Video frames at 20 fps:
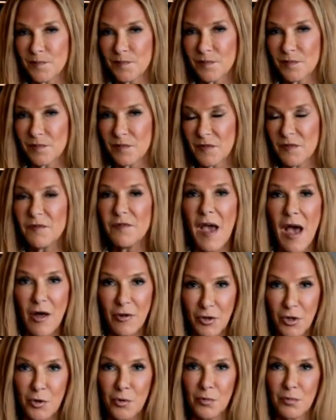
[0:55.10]

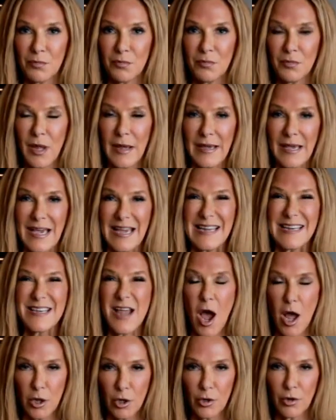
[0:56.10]
Value, like
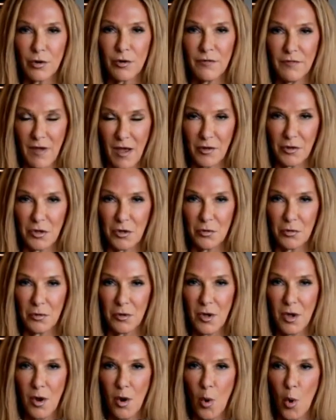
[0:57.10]
dollar value
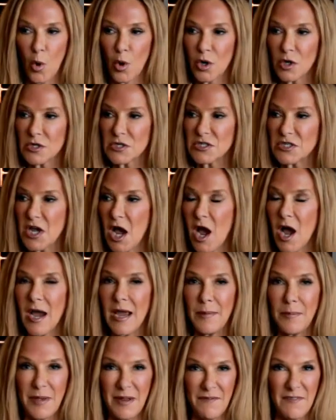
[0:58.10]
or
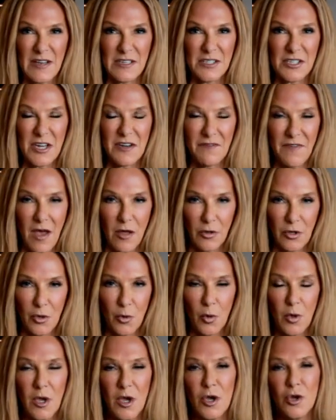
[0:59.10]
time invested value.
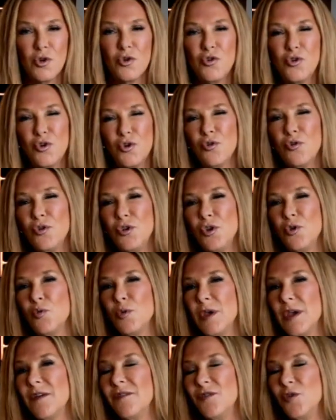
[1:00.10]
Do you
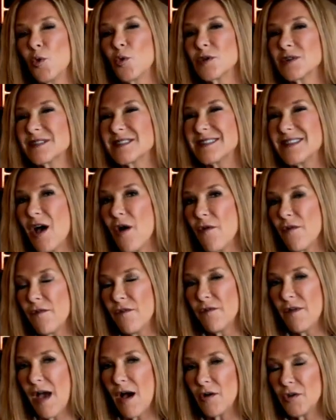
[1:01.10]
give yourself
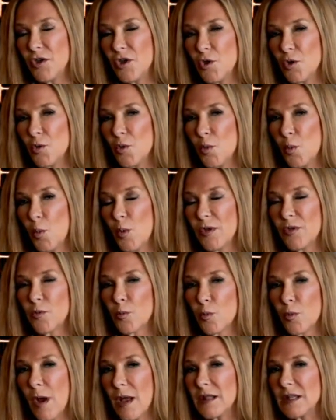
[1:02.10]
value with
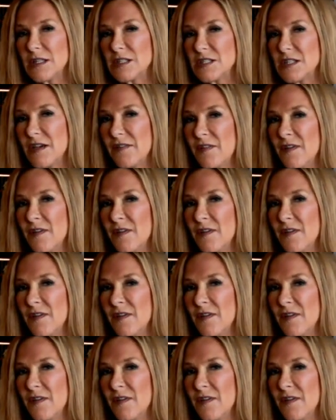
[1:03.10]
relative